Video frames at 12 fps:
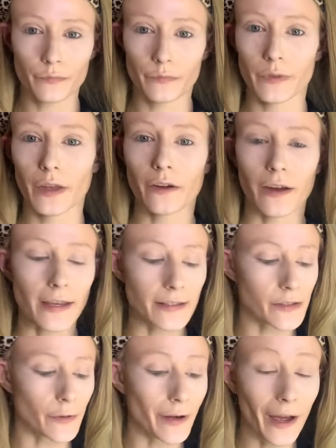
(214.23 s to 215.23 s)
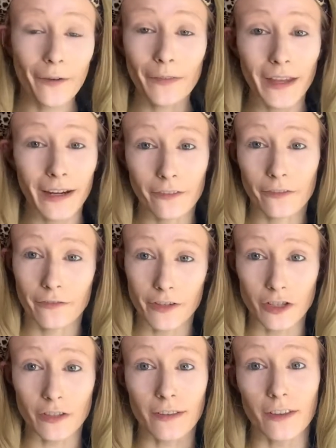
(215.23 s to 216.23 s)
Alright, so now that I
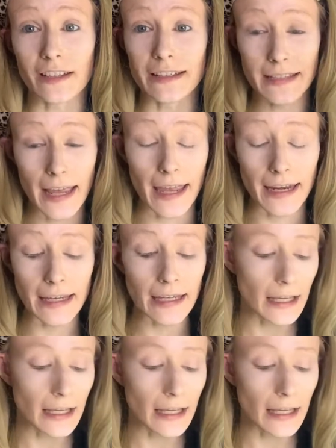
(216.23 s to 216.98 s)
officially look dead,